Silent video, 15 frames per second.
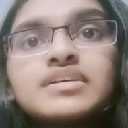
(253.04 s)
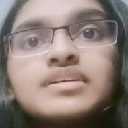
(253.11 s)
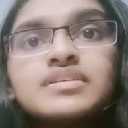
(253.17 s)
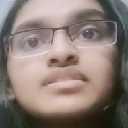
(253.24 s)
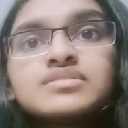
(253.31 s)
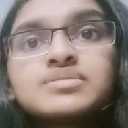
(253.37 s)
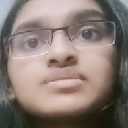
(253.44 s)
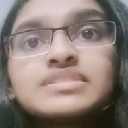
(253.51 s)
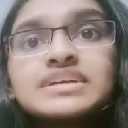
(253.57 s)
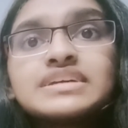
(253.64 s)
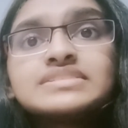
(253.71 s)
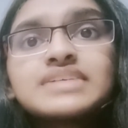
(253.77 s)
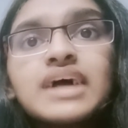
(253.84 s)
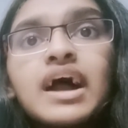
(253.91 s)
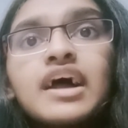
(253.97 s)
So
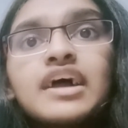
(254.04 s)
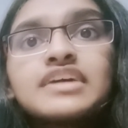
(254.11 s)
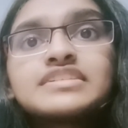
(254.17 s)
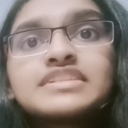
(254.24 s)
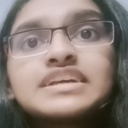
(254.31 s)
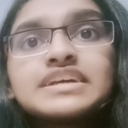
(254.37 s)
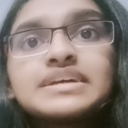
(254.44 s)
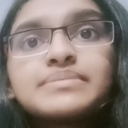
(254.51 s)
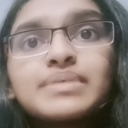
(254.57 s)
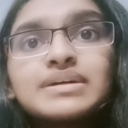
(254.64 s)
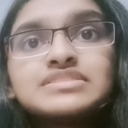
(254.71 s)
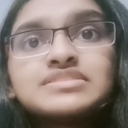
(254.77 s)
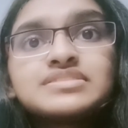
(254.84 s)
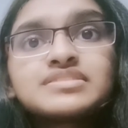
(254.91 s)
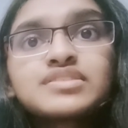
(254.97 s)
these are the
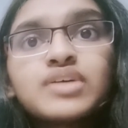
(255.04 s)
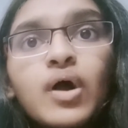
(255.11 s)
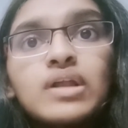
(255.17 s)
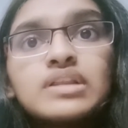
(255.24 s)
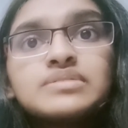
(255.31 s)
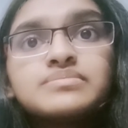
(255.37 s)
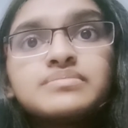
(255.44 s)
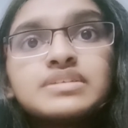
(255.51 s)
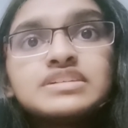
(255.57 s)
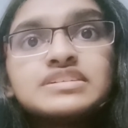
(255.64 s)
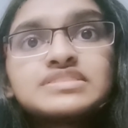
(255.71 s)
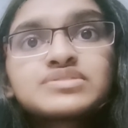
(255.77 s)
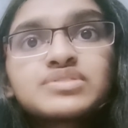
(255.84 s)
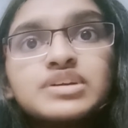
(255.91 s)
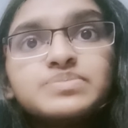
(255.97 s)
Benson column
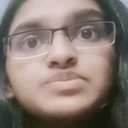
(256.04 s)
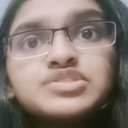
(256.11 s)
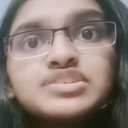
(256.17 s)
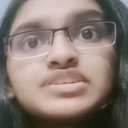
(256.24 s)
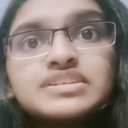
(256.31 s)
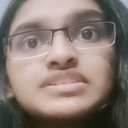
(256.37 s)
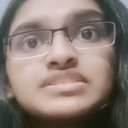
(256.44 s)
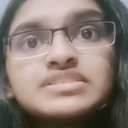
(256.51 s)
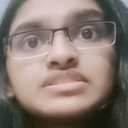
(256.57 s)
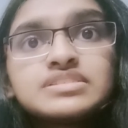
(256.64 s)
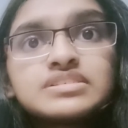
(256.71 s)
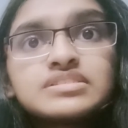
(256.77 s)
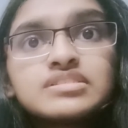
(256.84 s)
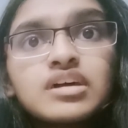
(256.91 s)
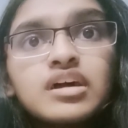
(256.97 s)
descriptions,
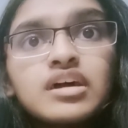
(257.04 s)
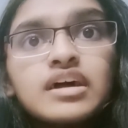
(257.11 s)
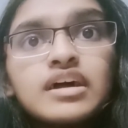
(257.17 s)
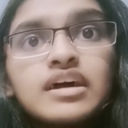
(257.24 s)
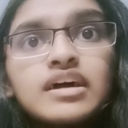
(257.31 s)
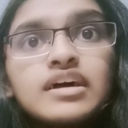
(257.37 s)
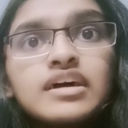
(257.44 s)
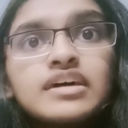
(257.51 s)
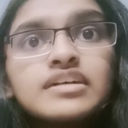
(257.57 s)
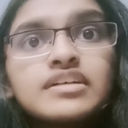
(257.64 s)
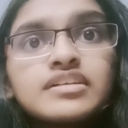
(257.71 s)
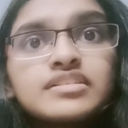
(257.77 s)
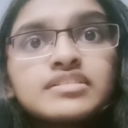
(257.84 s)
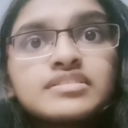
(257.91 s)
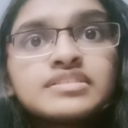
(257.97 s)

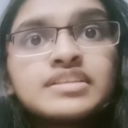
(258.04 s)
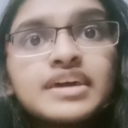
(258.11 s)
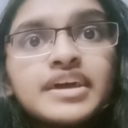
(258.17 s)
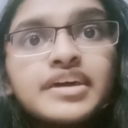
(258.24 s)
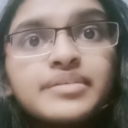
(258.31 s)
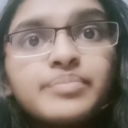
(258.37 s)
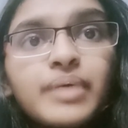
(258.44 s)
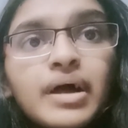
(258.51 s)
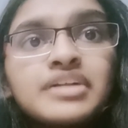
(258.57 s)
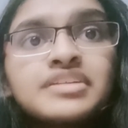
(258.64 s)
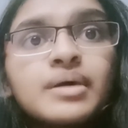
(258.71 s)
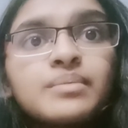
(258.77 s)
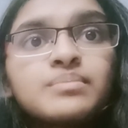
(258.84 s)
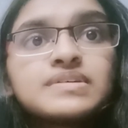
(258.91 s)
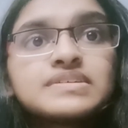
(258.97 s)
their part
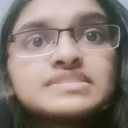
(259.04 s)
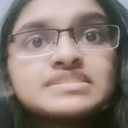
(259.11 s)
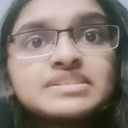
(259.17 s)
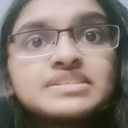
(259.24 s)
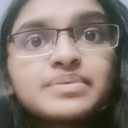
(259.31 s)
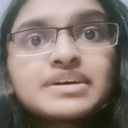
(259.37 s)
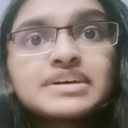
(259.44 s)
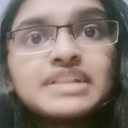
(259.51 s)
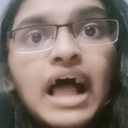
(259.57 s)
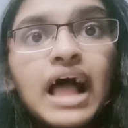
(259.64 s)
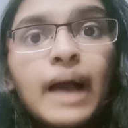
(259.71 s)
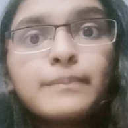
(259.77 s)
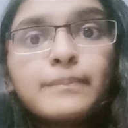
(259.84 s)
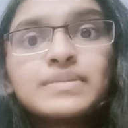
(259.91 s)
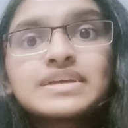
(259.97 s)
numbers and typical
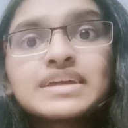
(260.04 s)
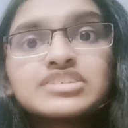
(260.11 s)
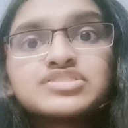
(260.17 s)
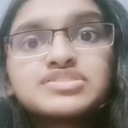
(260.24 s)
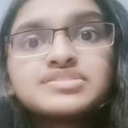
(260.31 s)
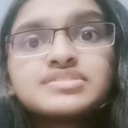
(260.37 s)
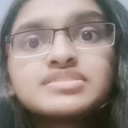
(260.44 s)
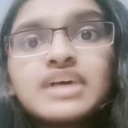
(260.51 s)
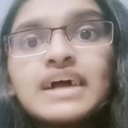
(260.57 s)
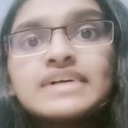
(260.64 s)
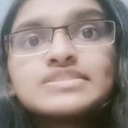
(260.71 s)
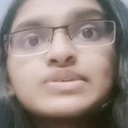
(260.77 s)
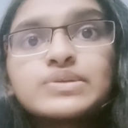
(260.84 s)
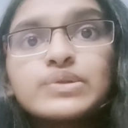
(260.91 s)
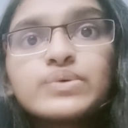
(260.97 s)
applications
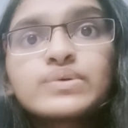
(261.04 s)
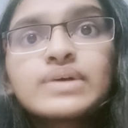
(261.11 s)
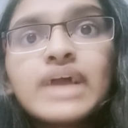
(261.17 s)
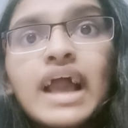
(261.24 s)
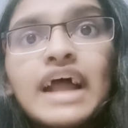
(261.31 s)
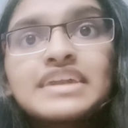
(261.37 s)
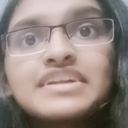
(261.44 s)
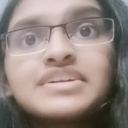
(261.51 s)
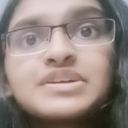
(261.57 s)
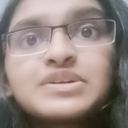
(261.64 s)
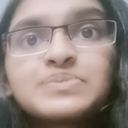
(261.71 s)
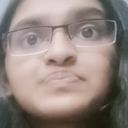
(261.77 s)
as you look at it.